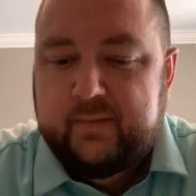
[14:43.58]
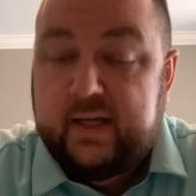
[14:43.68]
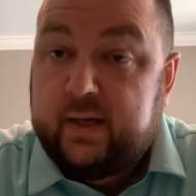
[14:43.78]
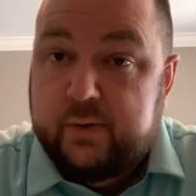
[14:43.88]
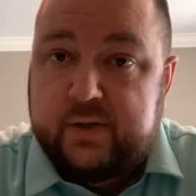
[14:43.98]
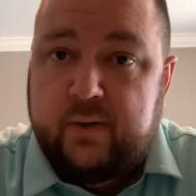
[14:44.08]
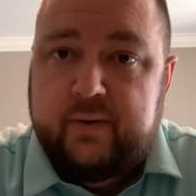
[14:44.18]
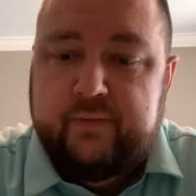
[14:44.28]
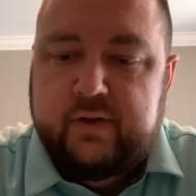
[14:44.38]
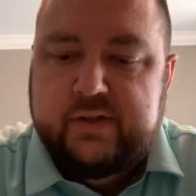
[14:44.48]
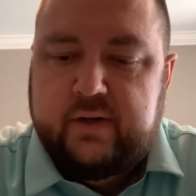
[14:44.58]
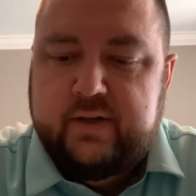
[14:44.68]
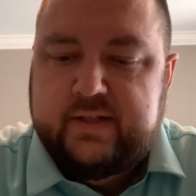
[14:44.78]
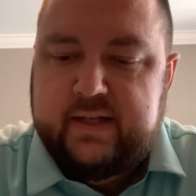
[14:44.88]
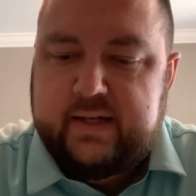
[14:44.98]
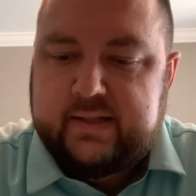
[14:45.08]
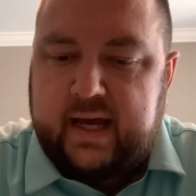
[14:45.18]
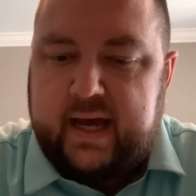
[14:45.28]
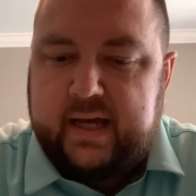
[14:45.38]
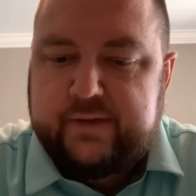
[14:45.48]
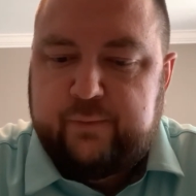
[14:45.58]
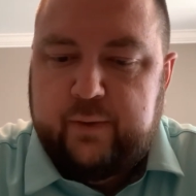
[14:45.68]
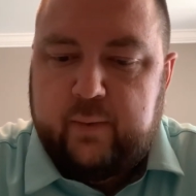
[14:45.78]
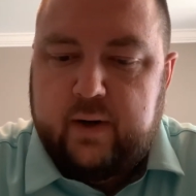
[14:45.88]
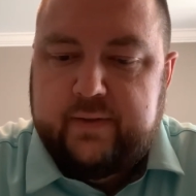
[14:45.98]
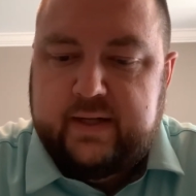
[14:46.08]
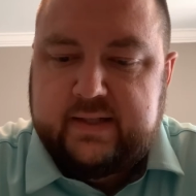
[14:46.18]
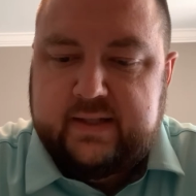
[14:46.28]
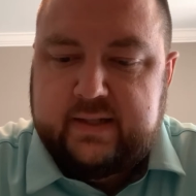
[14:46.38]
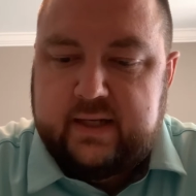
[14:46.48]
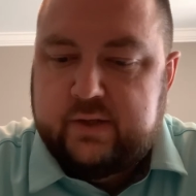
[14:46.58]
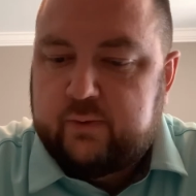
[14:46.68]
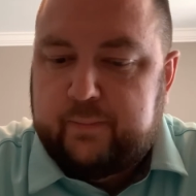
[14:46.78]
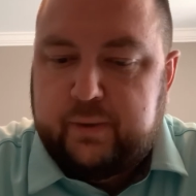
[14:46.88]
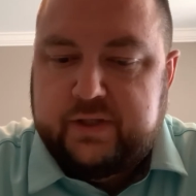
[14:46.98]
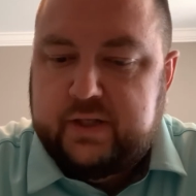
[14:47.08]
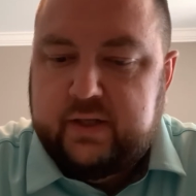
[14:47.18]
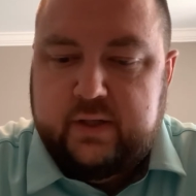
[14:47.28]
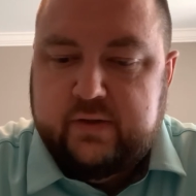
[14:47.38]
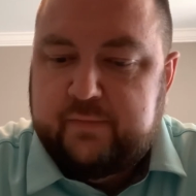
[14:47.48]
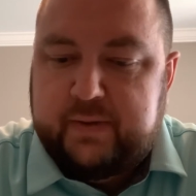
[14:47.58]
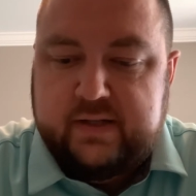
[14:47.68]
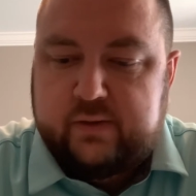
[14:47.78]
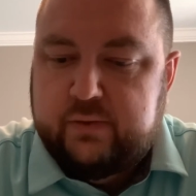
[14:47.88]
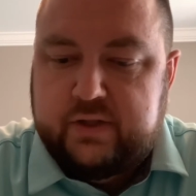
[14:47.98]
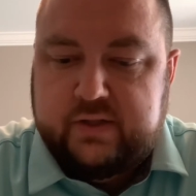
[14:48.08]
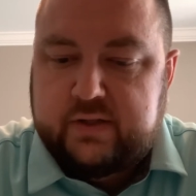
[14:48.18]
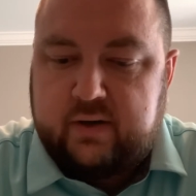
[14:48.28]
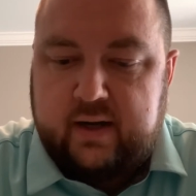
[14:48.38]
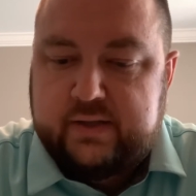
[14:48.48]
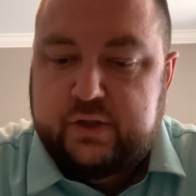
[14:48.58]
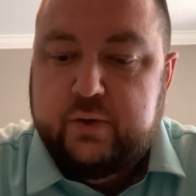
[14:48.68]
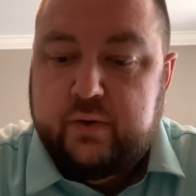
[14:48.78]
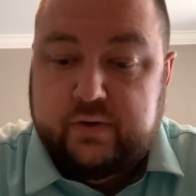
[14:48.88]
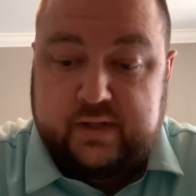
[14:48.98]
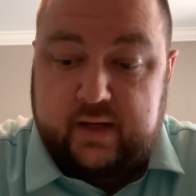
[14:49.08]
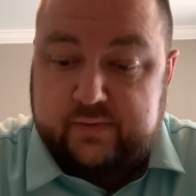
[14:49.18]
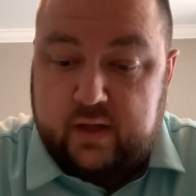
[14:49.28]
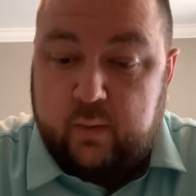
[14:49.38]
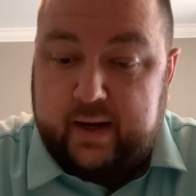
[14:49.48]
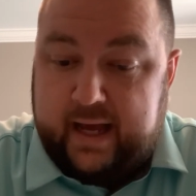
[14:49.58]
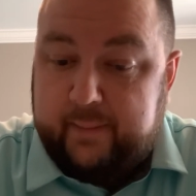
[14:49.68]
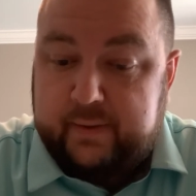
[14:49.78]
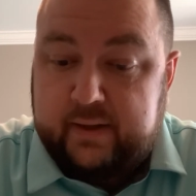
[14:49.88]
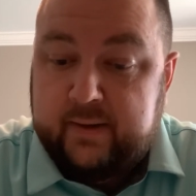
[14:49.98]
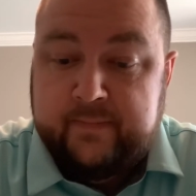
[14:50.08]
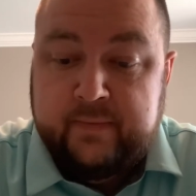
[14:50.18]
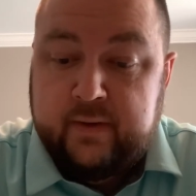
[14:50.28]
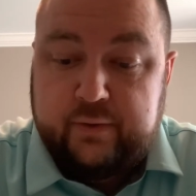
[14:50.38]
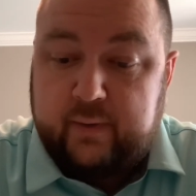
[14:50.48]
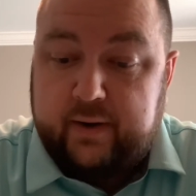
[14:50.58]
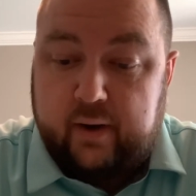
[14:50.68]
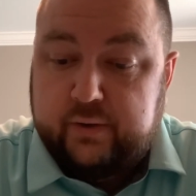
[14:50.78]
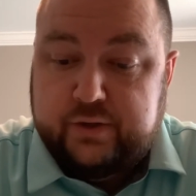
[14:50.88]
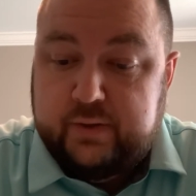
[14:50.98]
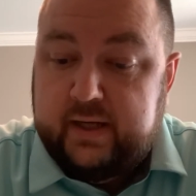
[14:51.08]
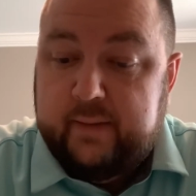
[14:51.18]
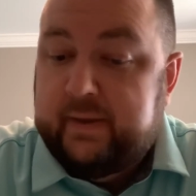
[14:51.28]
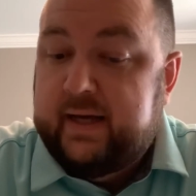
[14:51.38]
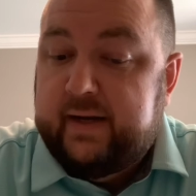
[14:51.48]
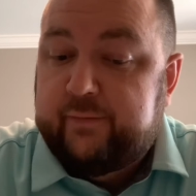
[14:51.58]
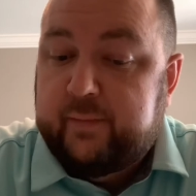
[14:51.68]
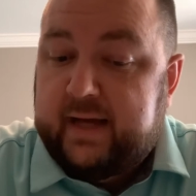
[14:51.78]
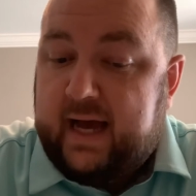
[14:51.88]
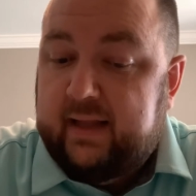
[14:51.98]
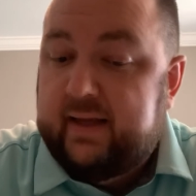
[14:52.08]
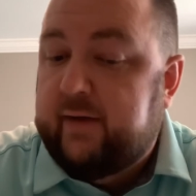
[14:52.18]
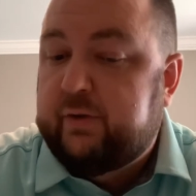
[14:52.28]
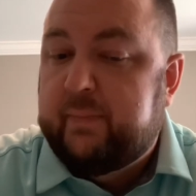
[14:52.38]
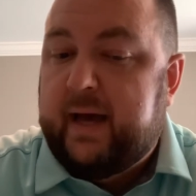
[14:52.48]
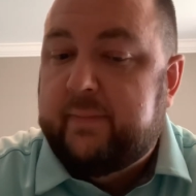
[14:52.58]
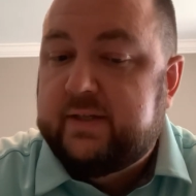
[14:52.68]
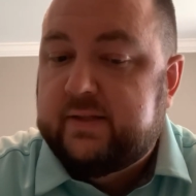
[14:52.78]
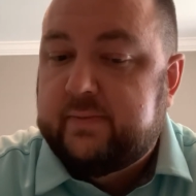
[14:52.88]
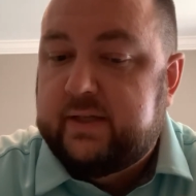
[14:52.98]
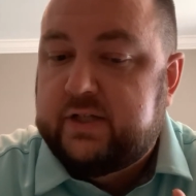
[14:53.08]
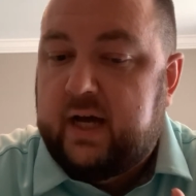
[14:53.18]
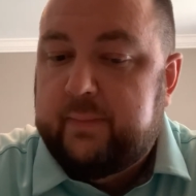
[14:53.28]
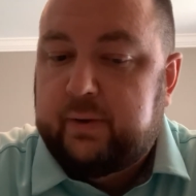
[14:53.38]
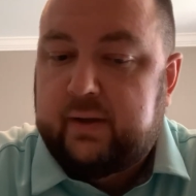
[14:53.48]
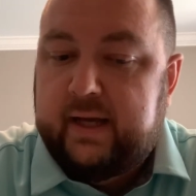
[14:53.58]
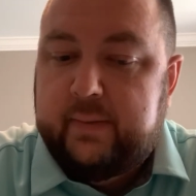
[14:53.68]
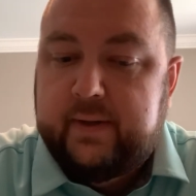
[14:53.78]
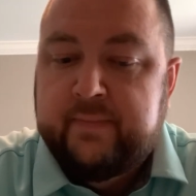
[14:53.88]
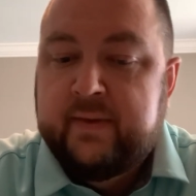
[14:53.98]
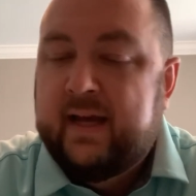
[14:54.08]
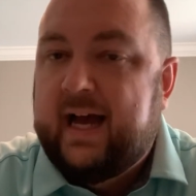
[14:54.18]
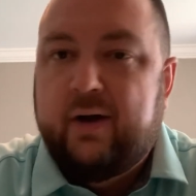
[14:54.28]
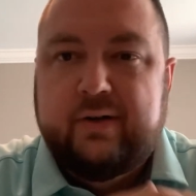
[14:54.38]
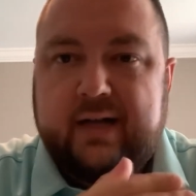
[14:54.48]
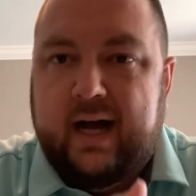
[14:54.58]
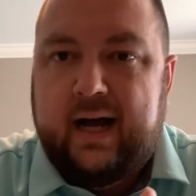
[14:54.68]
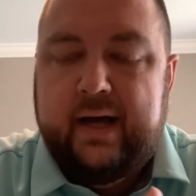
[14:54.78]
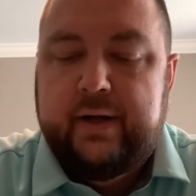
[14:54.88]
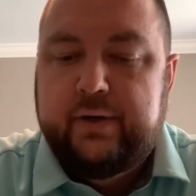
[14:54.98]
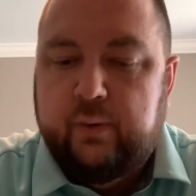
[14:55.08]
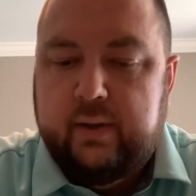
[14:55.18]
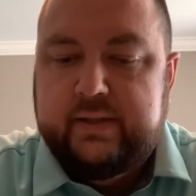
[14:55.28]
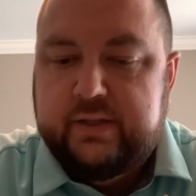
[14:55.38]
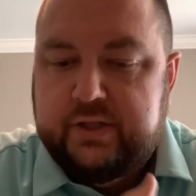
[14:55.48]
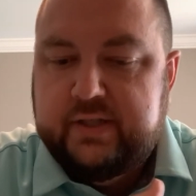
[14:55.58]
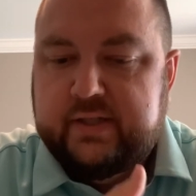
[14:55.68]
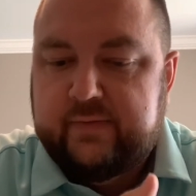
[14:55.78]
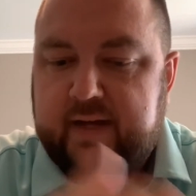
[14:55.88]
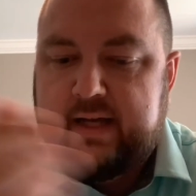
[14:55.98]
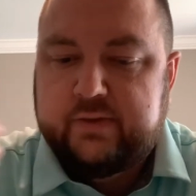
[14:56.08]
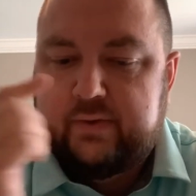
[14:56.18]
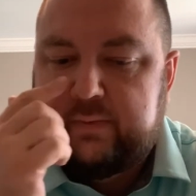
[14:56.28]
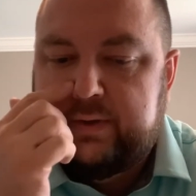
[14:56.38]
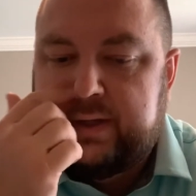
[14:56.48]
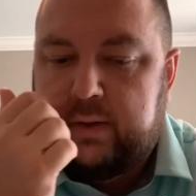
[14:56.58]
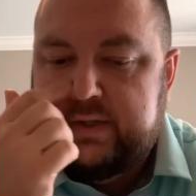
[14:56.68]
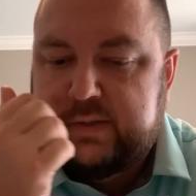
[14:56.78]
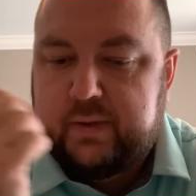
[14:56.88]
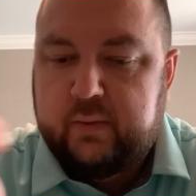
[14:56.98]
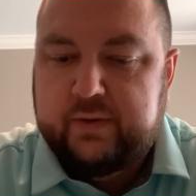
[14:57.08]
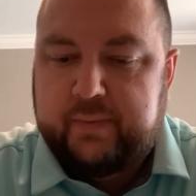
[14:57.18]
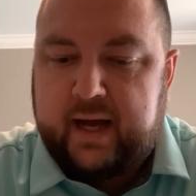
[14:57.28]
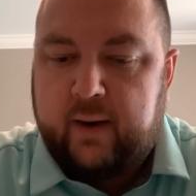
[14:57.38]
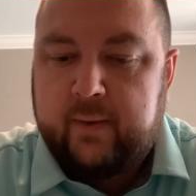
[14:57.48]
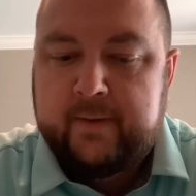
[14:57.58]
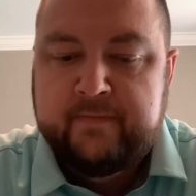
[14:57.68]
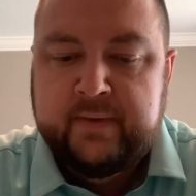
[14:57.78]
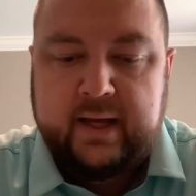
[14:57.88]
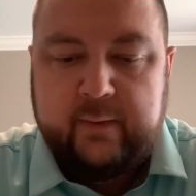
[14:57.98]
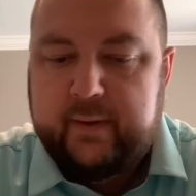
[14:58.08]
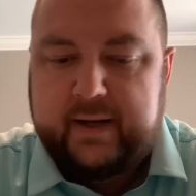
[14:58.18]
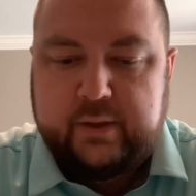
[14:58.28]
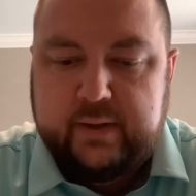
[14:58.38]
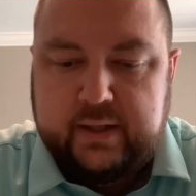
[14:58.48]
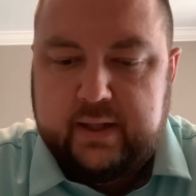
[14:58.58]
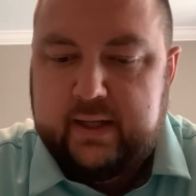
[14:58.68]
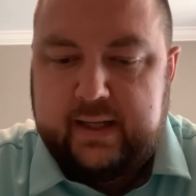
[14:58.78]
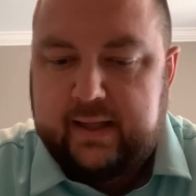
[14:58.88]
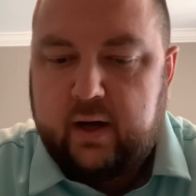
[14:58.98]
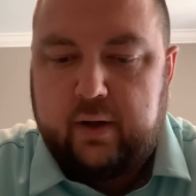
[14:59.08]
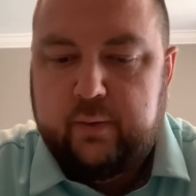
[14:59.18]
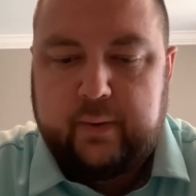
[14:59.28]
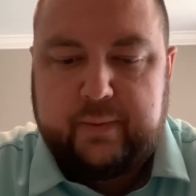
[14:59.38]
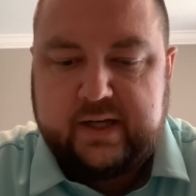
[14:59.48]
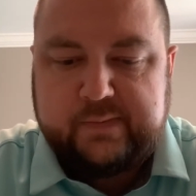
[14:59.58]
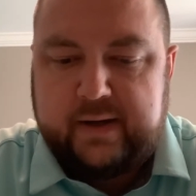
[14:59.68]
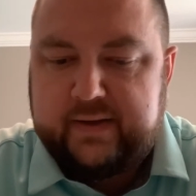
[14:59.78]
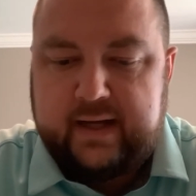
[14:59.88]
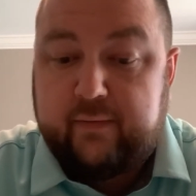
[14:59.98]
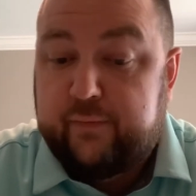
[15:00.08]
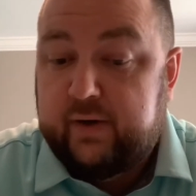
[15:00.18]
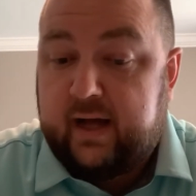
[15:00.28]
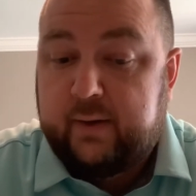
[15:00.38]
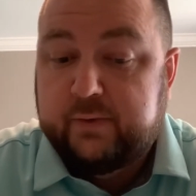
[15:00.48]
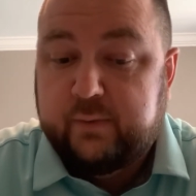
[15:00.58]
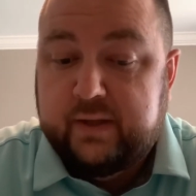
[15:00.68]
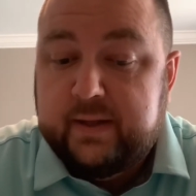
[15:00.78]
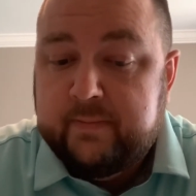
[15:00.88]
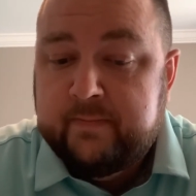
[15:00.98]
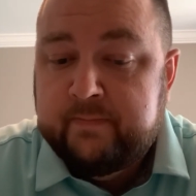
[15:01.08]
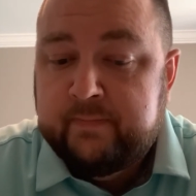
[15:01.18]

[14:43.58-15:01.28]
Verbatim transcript: He goes on, verse 36 As for the word that he sent to Israel, preaching good news of peace through Jesus Christ, you yourselves know what happened throughout all Judea, beginning from Galilee after the baptism that John proclaimed, how God anointed Jesus of Nazareth with the Holy Spirit and with power. He went about doing good, healing all who were oppressed by the devil, for God was with him.